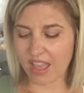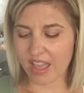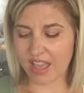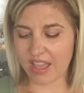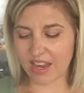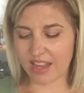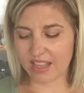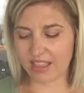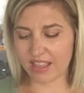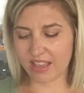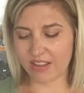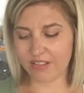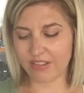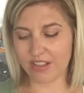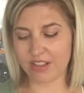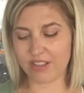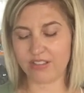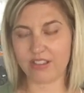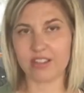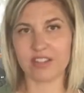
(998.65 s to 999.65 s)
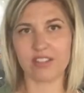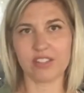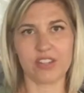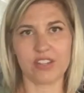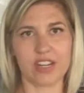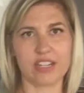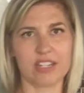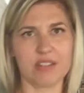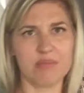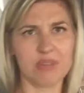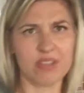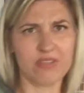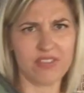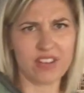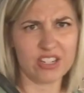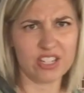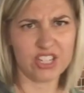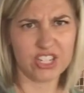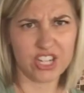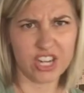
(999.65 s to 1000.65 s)
And I think when you can distract them with
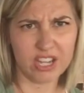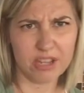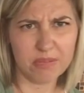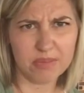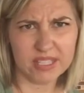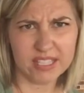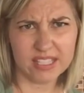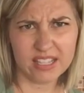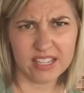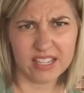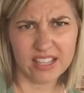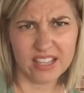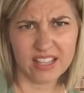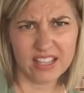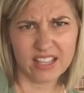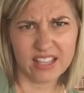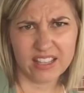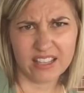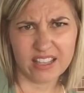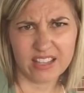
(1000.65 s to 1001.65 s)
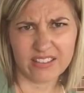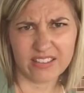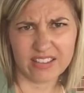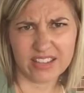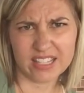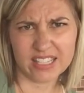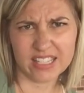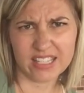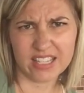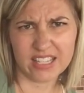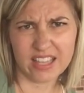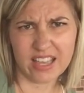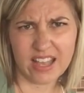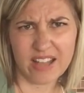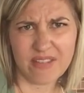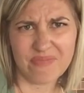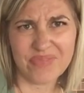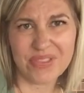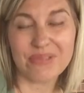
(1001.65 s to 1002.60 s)
fun shapes, can you guys see that?